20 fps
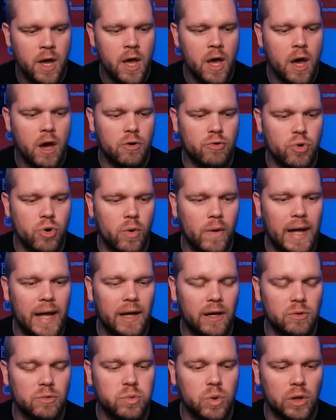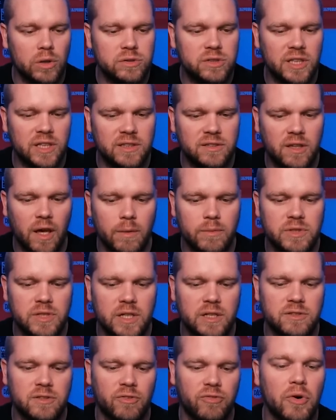Ruel Walters comes in
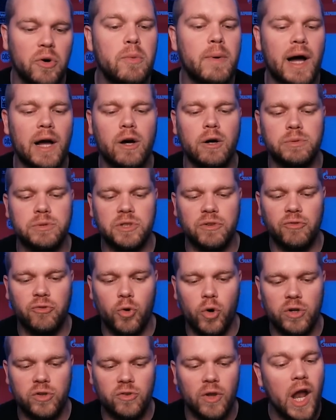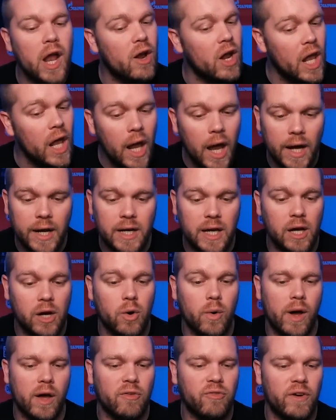as a fullback option for us. Lightning
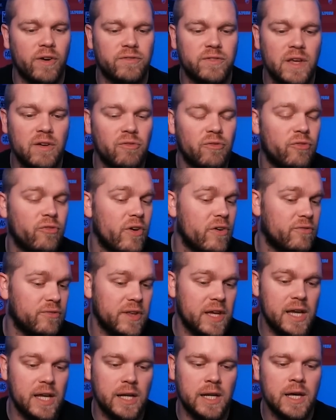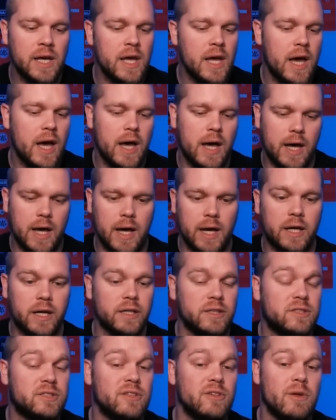quick, 15-15,
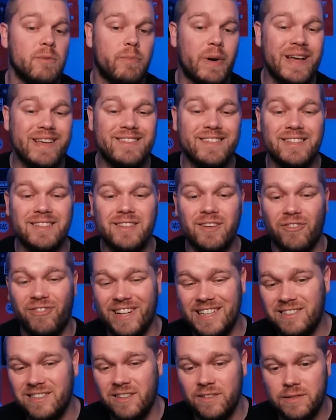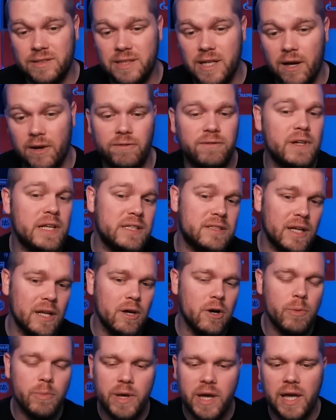can do the basic defensive stuff. Needs a
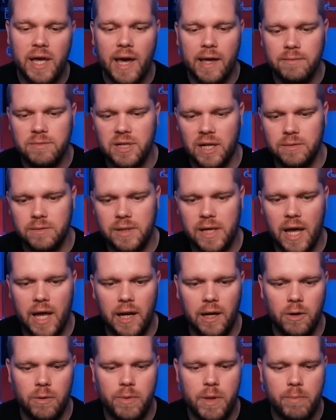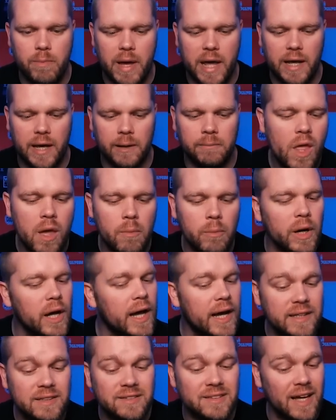little bit of game time to get a little bit better,
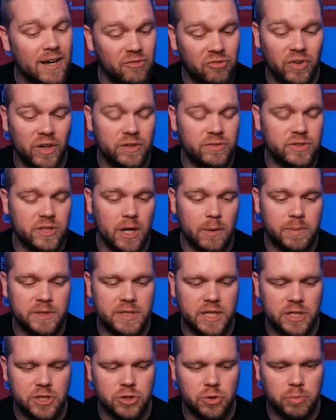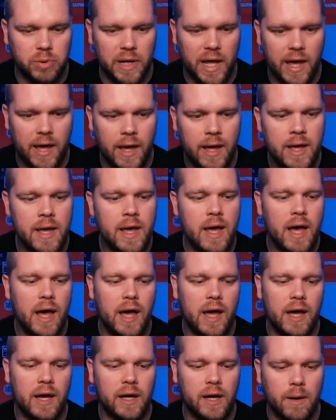but he's that 5-star potential player,
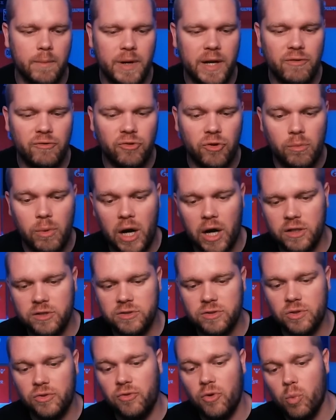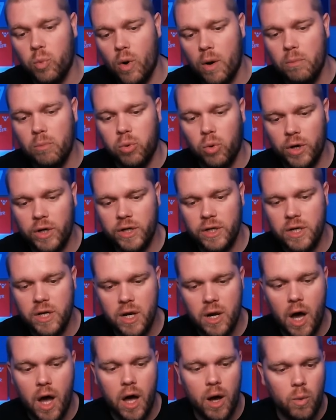coming in from Arsenal for
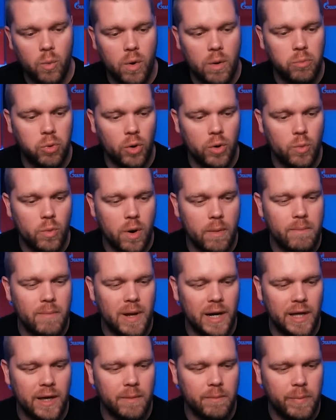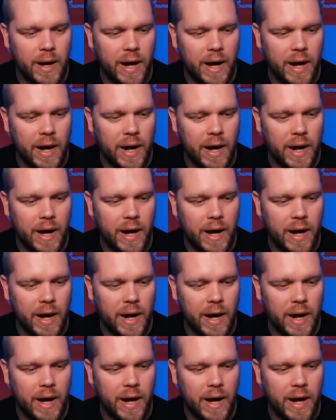£1.1 million.